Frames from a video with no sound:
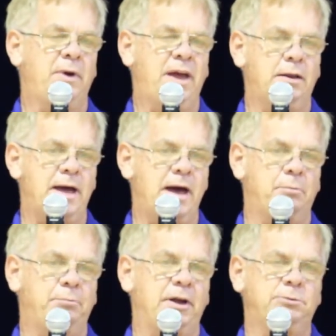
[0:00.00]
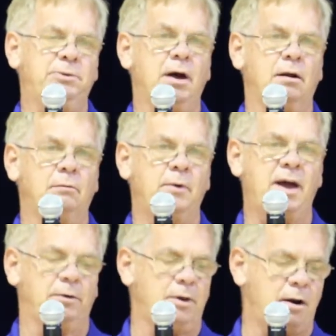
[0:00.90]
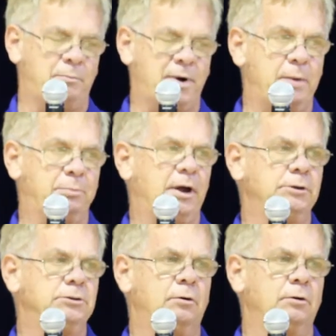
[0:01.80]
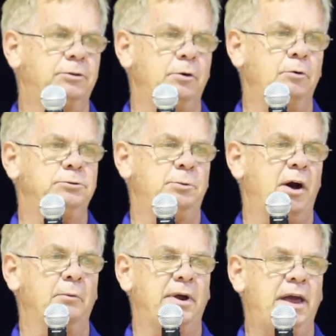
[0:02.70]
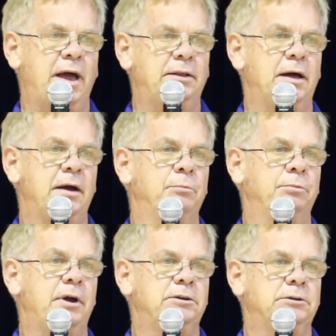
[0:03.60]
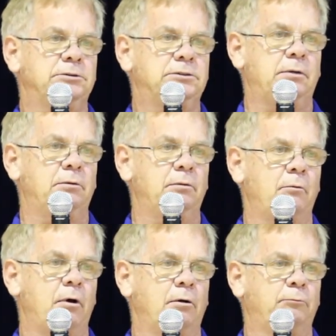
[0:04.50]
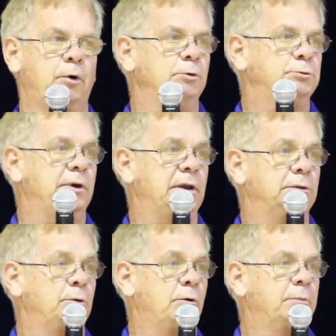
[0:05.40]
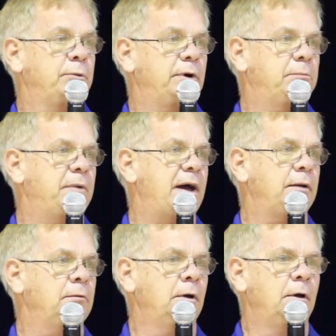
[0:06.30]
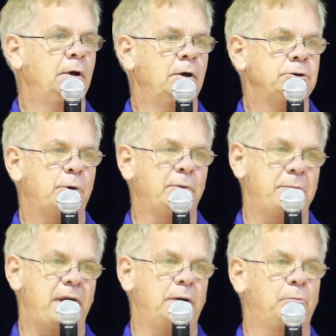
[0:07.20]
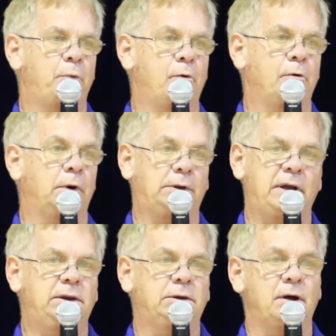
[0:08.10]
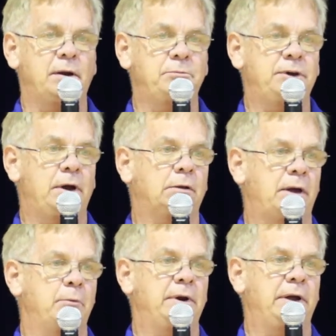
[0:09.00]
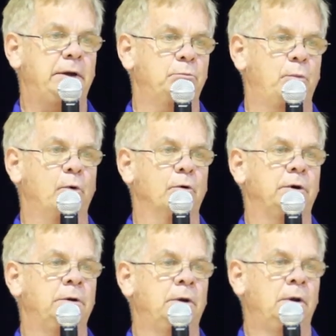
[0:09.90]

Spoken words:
We had that in place. We have a lot of pipelines going through, so we already had that in place. The roads were getting bored pretty bad, so we made them bore. And they did not object. They wouldn't get bored.